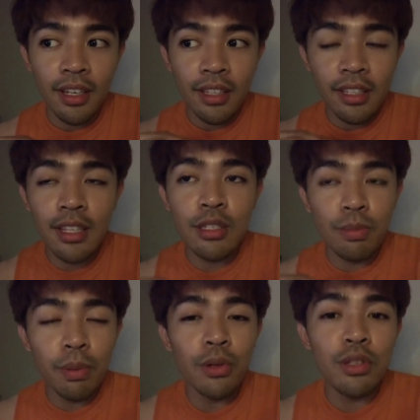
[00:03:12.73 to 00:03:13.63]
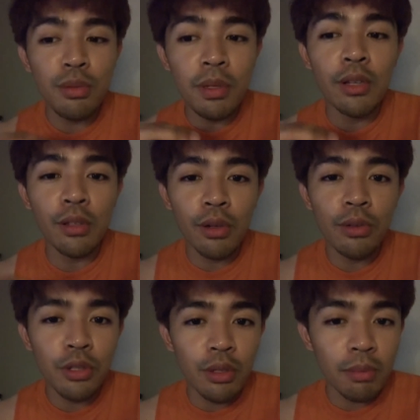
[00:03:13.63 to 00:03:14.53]
That's supposed to be
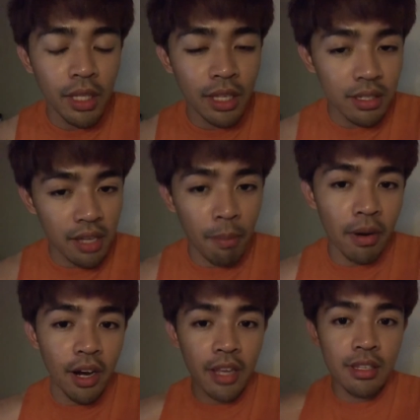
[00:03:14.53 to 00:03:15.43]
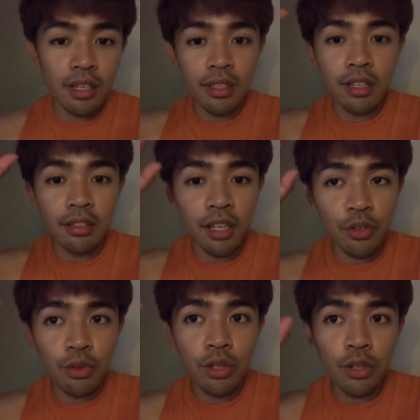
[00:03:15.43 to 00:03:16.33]
conclusion, meaning summarizing the
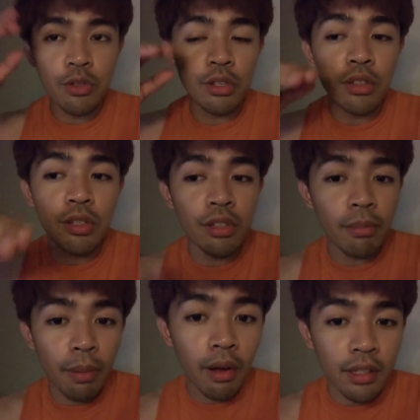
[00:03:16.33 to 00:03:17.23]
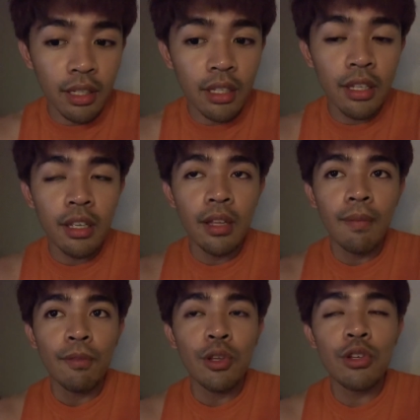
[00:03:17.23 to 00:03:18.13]
introduction until the body.
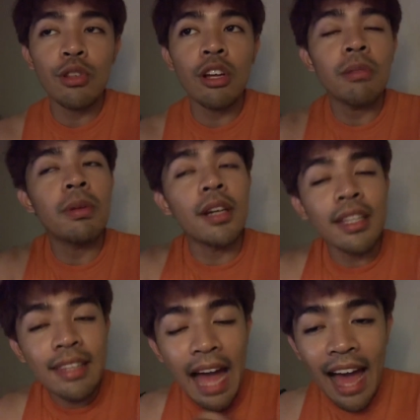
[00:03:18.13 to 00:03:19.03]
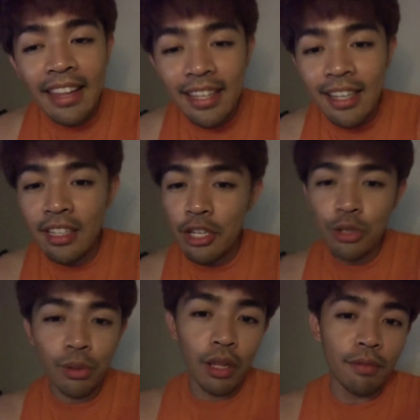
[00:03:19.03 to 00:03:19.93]
You should not be adding
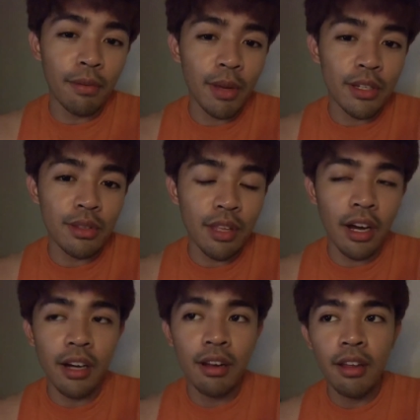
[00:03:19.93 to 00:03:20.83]
additional information there.